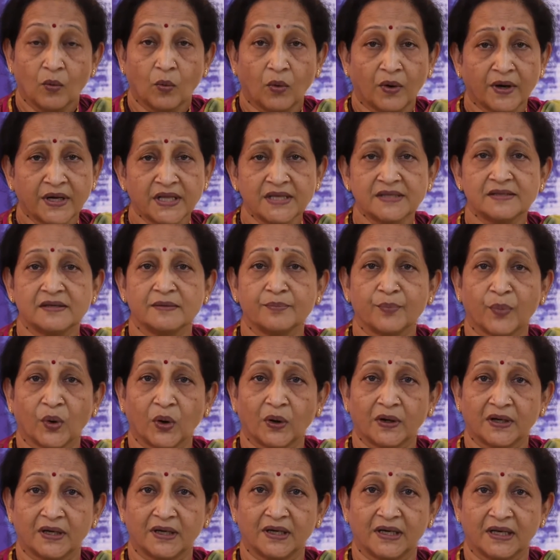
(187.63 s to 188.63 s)
What is
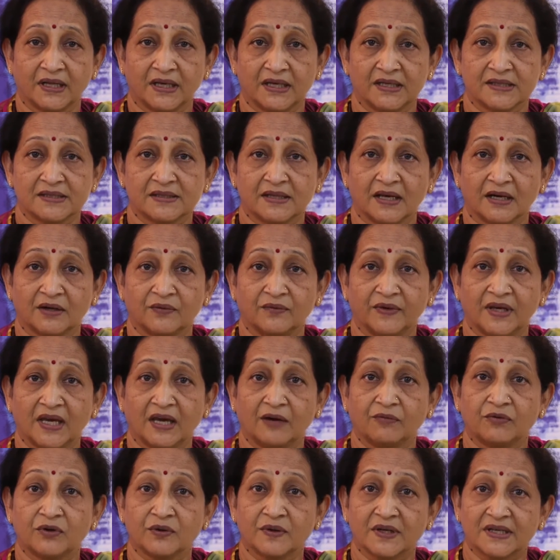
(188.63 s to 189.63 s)
important is that we
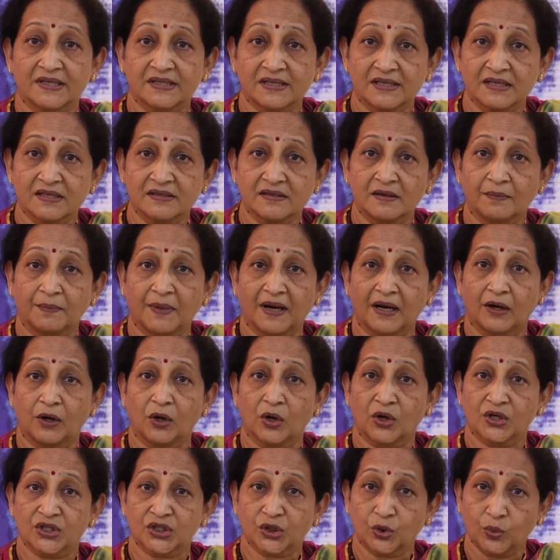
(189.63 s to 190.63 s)
have to assess the
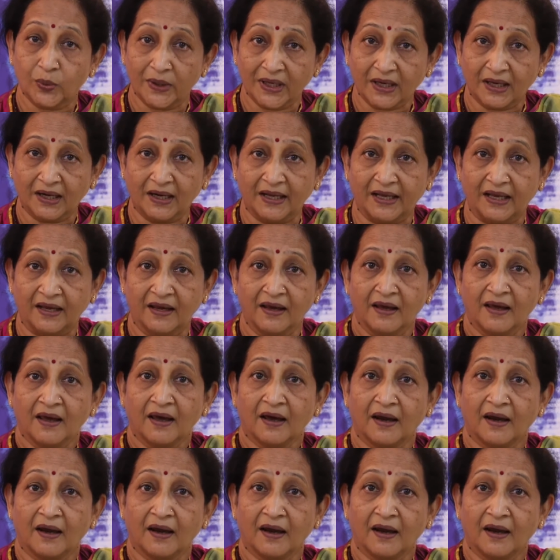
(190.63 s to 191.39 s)
blood loss quickly